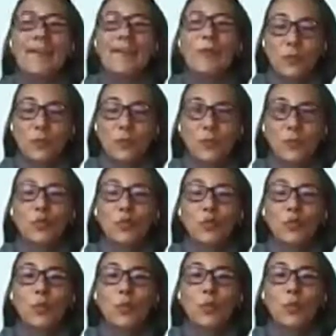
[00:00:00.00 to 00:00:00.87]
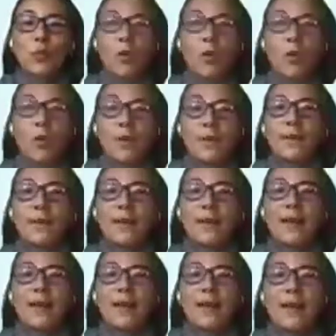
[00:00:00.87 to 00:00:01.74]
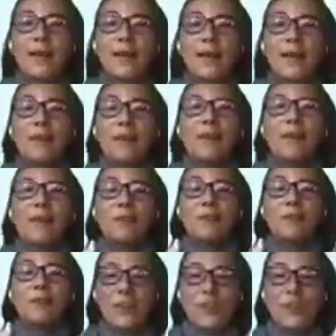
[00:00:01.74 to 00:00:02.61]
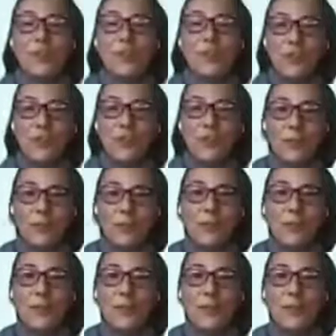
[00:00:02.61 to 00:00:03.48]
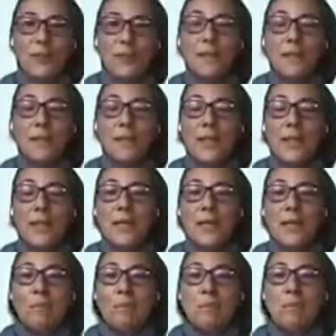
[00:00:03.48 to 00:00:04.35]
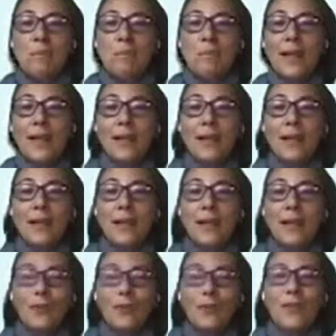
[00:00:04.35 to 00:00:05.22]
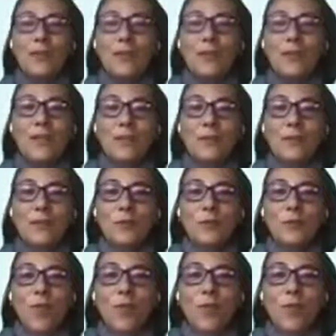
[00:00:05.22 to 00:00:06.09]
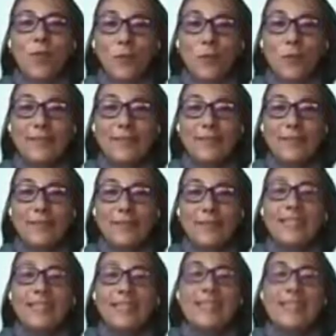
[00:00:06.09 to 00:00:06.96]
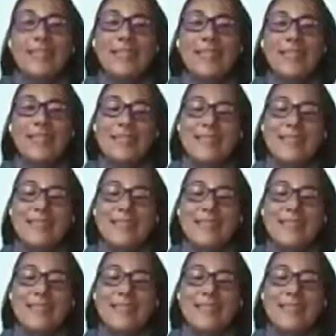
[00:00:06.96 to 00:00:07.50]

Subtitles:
to align the rest of the organization towards the vision of the company. Parallel to this,